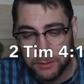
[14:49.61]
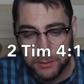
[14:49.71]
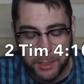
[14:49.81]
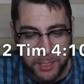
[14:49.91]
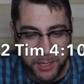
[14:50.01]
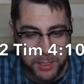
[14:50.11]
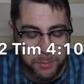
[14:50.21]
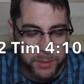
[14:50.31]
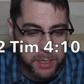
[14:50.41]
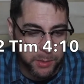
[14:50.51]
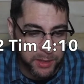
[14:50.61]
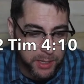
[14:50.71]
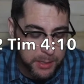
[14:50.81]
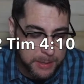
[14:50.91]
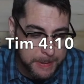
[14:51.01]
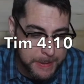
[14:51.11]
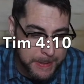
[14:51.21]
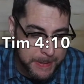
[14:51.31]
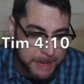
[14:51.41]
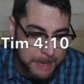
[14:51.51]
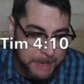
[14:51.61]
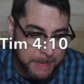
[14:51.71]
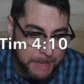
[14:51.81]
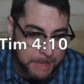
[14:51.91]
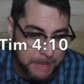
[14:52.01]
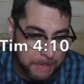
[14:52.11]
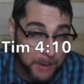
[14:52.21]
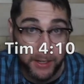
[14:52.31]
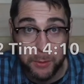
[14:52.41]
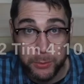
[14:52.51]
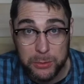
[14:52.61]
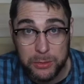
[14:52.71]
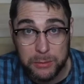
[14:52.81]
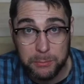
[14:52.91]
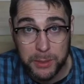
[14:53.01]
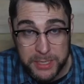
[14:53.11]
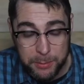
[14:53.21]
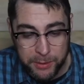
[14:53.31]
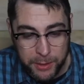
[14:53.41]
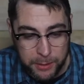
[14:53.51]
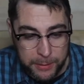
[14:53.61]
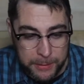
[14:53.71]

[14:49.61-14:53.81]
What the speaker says: not Titus, but Timothy. Not Hebrews, but Timothy.